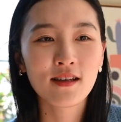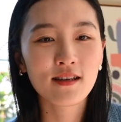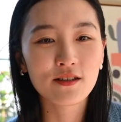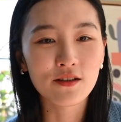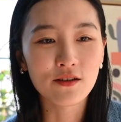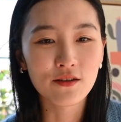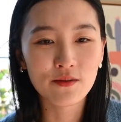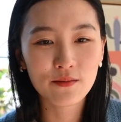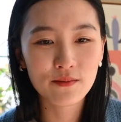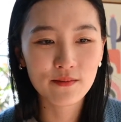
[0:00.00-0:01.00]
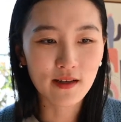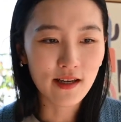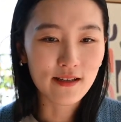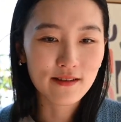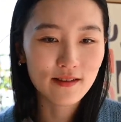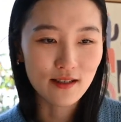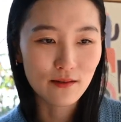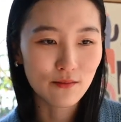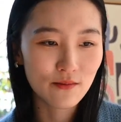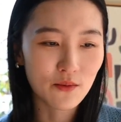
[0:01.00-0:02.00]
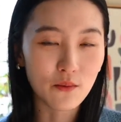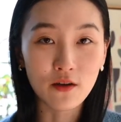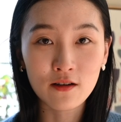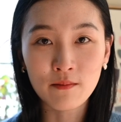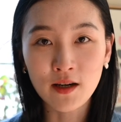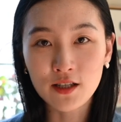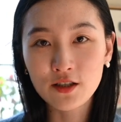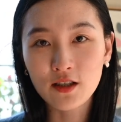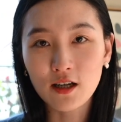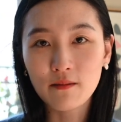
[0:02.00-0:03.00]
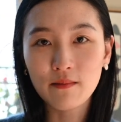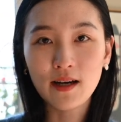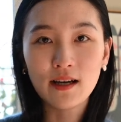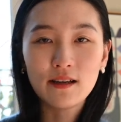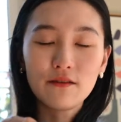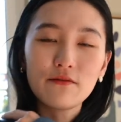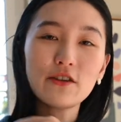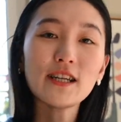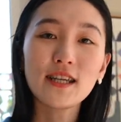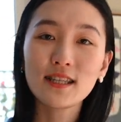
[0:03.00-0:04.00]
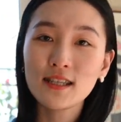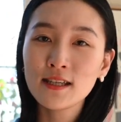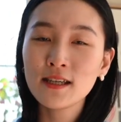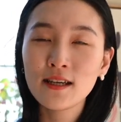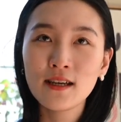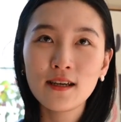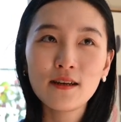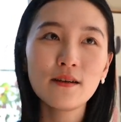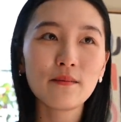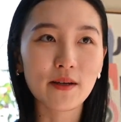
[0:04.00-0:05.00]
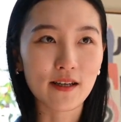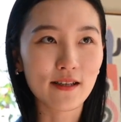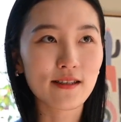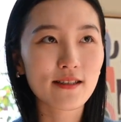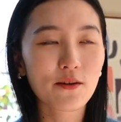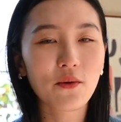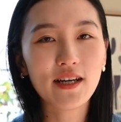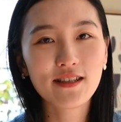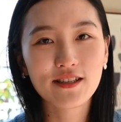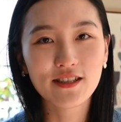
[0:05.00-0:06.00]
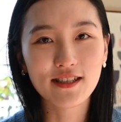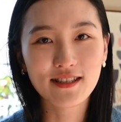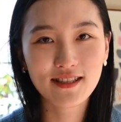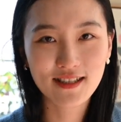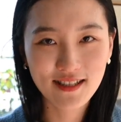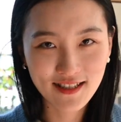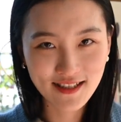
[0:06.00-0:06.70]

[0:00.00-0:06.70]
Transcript: so I didn't work much on my Friday tee because the weather just